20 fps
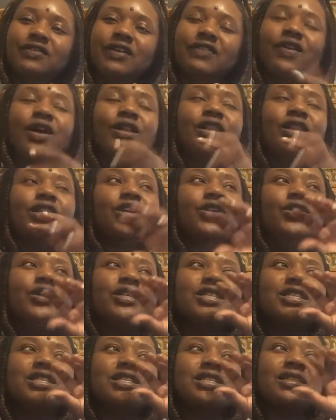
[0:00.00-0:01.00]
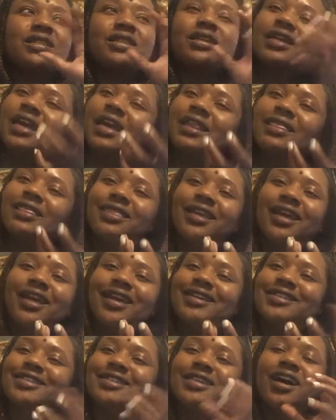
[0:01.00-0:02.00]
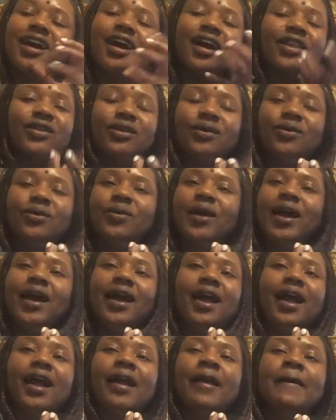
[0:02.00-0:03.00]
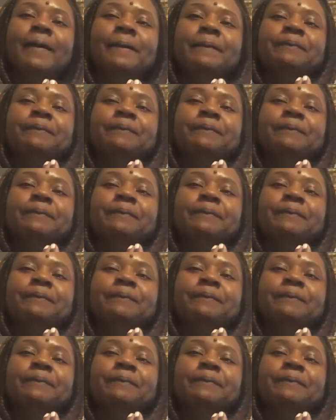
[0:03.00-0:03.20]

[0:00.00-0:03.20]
If only you could just look at things the other way